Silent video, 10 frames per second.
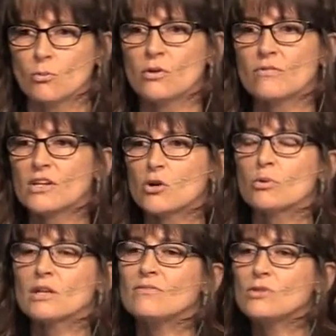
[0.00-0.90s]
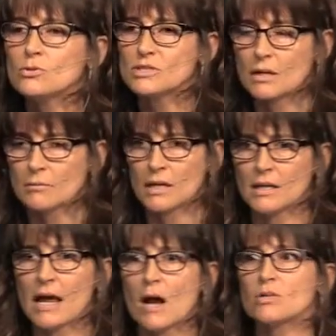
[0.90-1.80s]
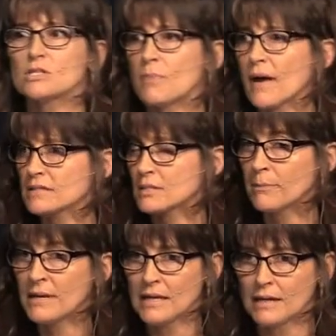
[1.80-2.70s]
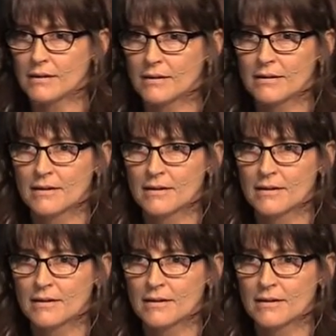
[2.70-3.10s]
Or what if they don't believe you sent me? And now it's back to me.